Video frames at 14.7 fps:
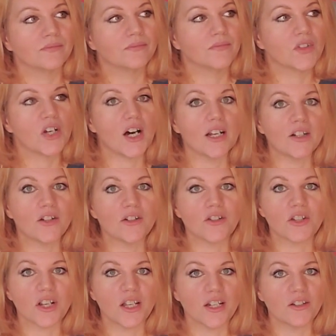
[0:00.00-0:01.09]
God could
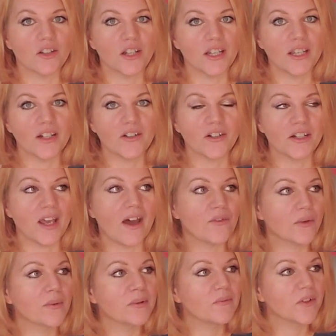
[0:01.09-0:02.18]
shine a light on
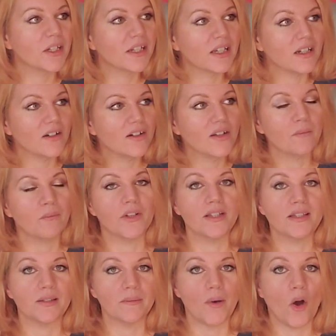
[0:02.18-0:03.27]
everyone right now and bring
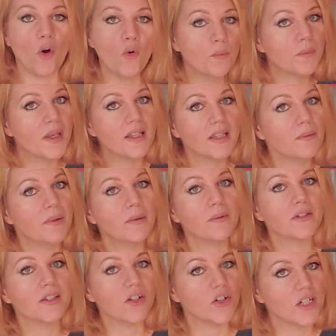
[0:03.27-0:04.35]
some hope into
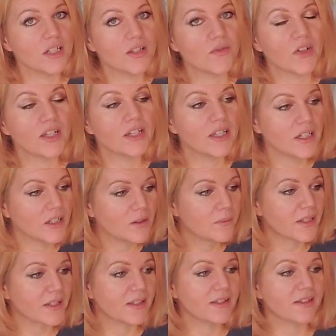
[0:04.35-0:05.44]
people's hearts right now,
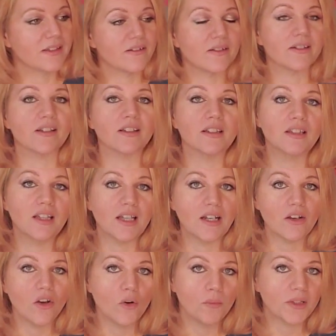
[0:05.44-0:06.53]
because there's a lot
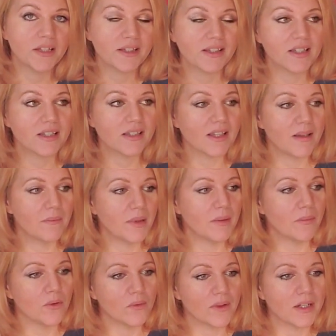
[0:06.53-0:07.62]
of hopelessness in
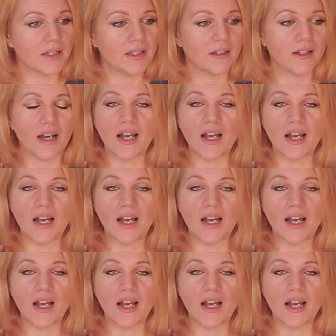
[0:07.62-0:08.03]
people right now.